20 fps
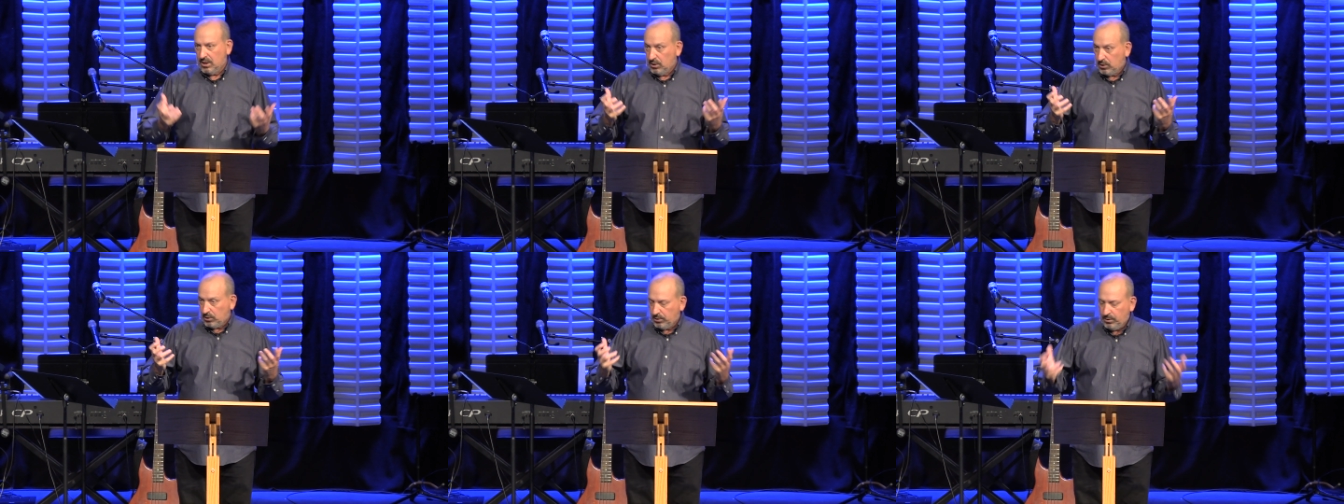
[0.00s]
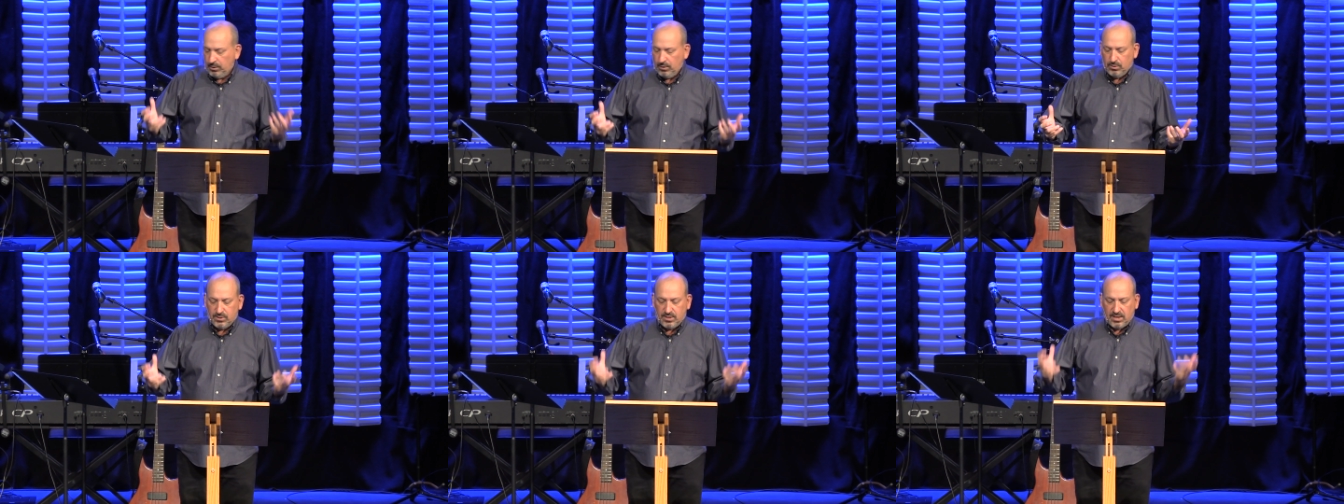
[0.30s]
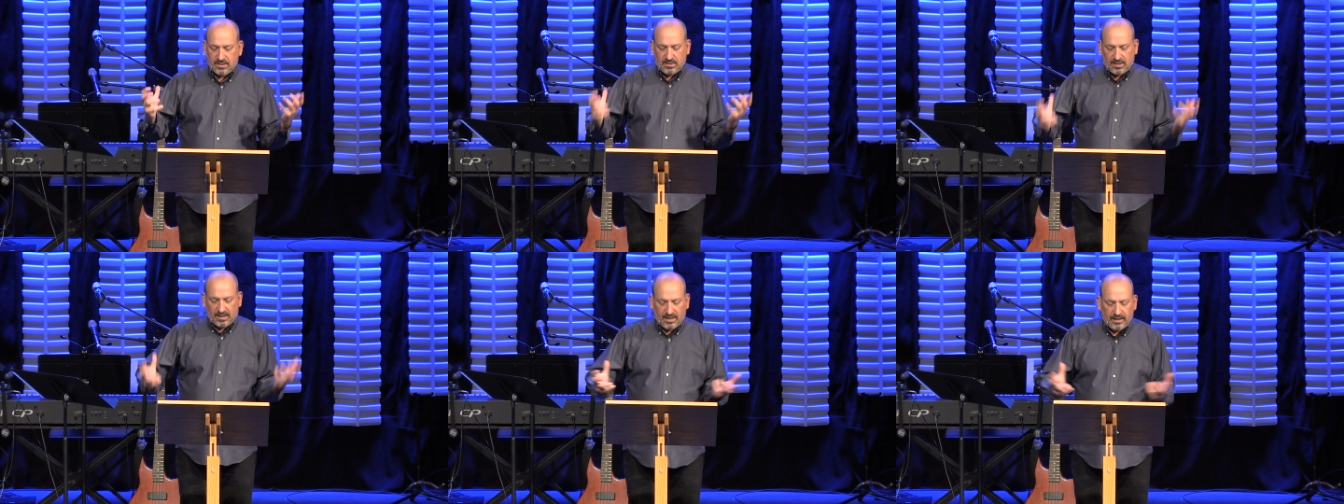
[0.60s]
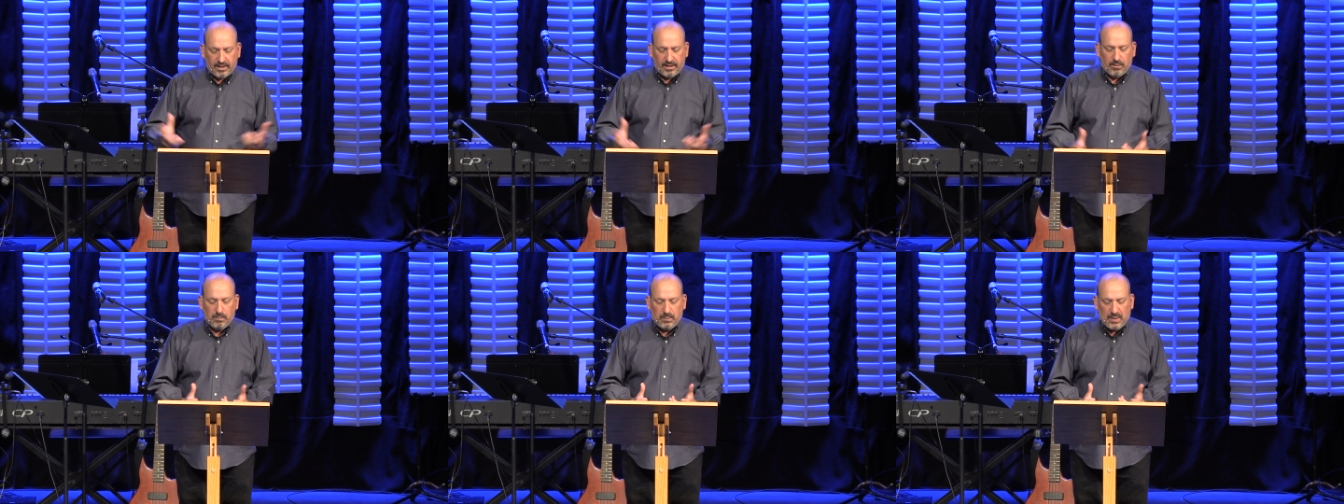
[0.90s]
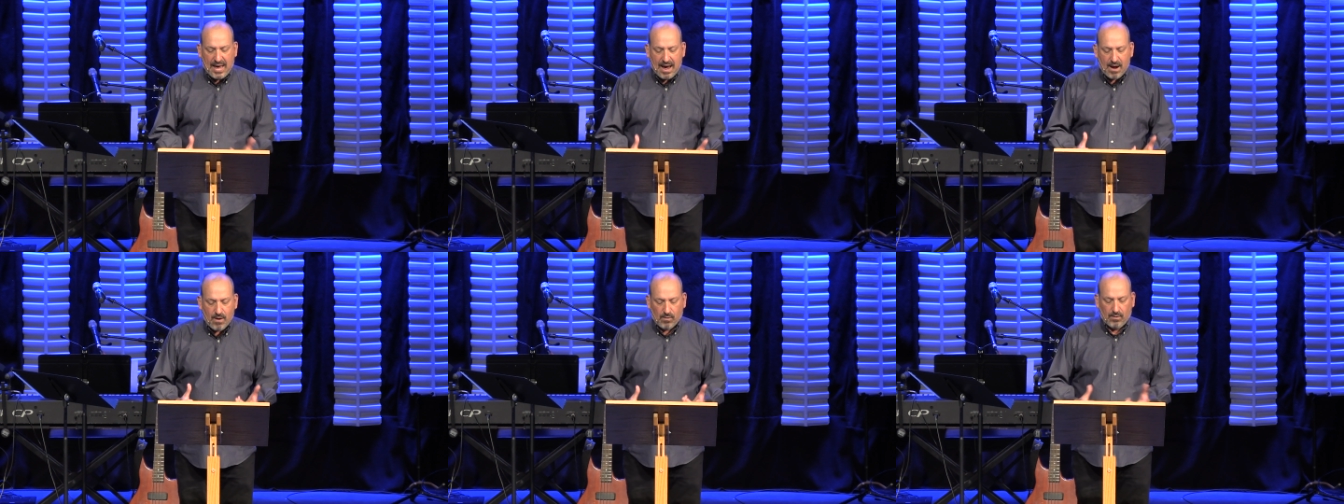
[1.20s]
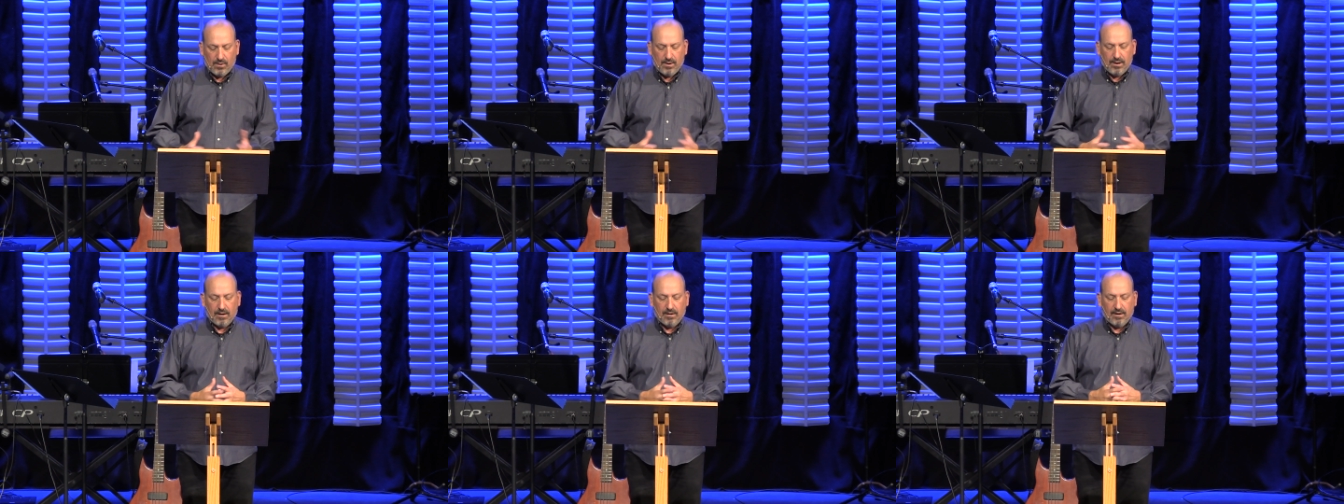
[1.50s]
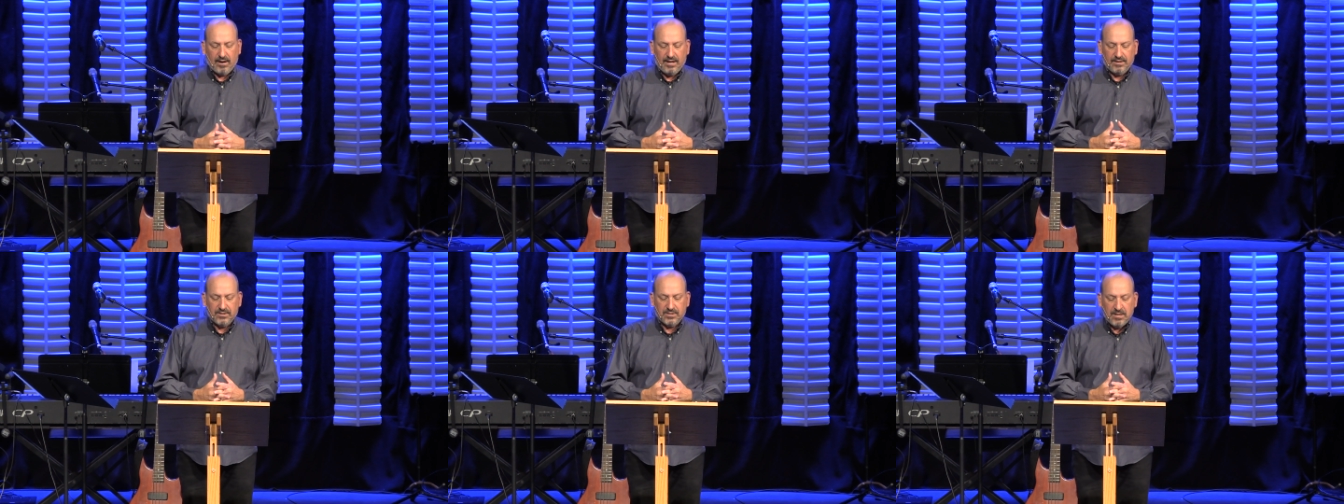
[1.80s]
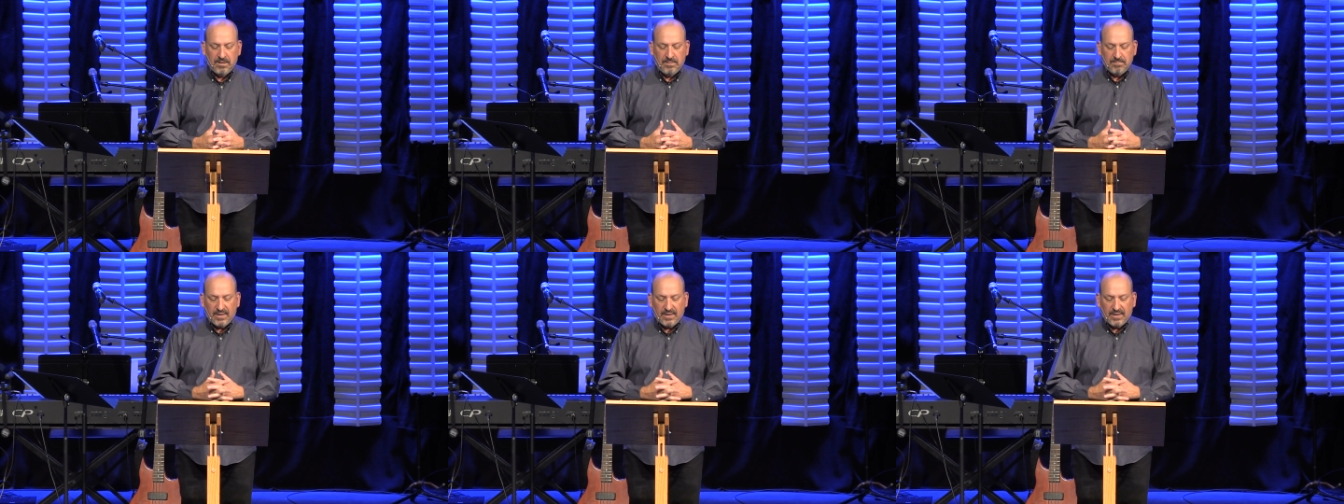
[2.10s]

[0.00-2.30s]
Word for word: includes his healing power in our lives.